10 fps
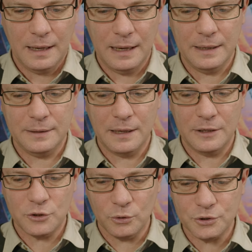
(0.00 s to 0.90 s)
And
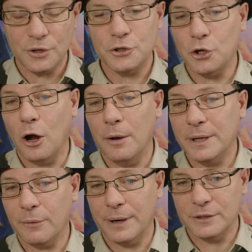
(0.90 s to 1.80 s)
it's also the
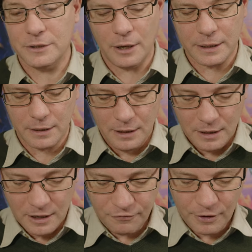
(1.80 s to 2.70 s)
timing around it. Like
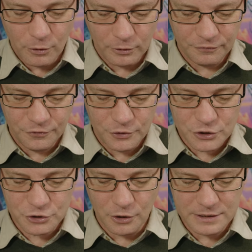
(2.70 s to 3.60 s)
if I roll the
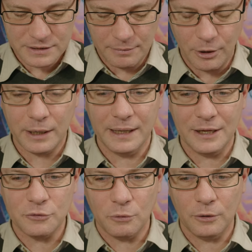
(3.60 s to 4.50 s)
first dice, am I
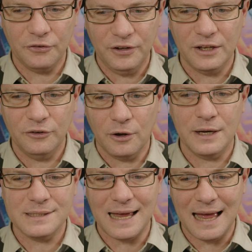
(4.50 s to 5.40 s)
allowed to roll the second
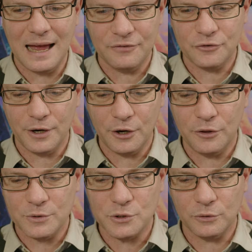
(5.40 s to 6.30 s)
dice after I know
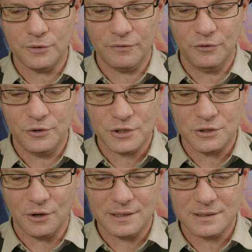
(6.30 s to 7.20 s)
the result of the
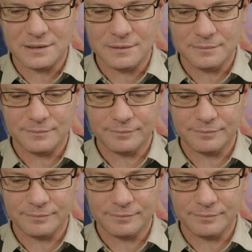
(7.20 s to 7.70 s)
first dice?